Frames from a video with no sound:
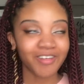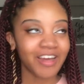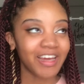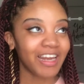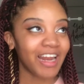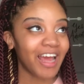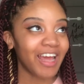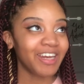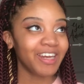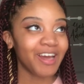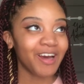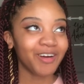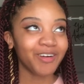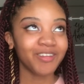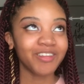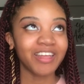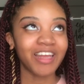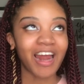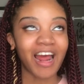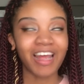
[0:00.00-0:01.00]
And I
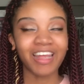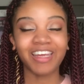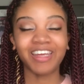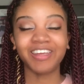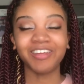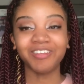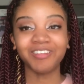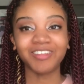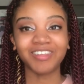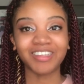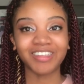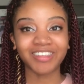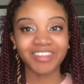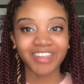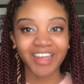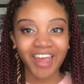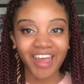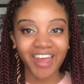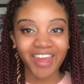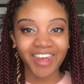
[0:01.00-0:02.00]
know that I get used to
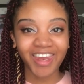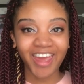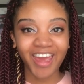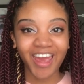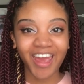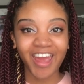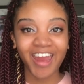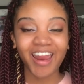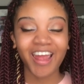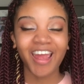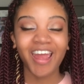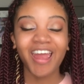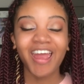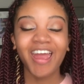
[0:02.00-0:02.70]
saying that.